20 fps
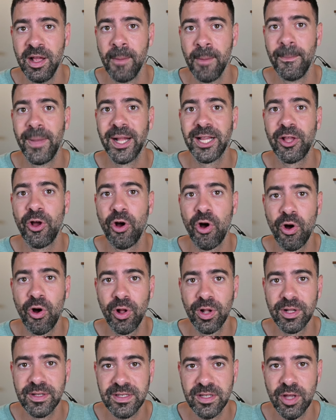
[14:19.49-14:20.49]
but
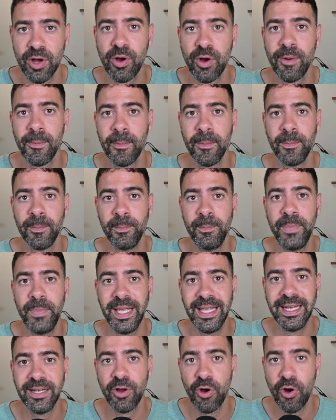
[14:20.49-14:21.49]
also
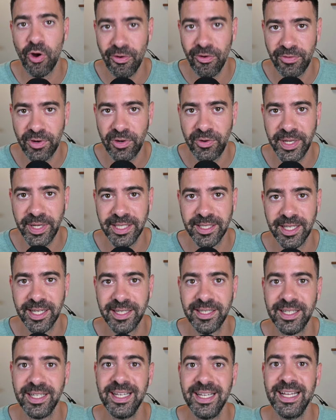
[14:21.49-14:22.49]
being overridden